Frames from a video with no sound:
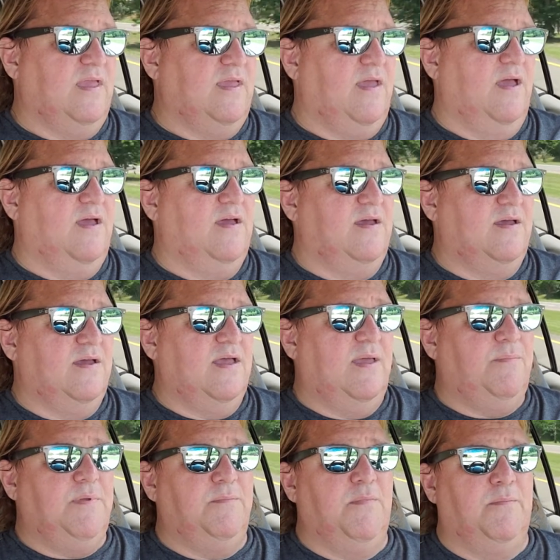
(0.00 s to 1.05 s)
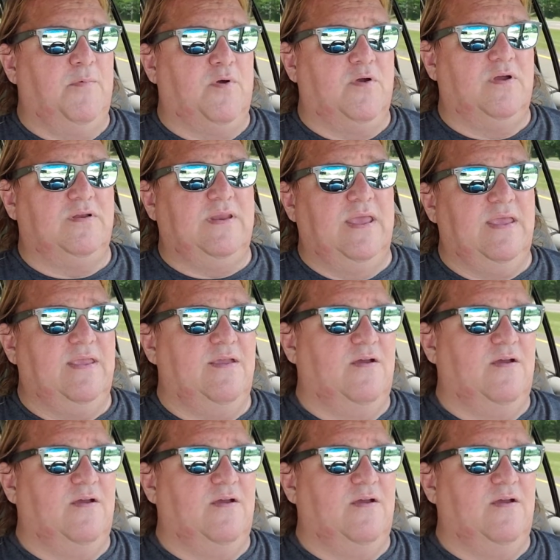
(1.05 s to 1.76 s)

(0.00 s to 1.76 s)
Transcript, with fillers: uh, happy Memorial Day.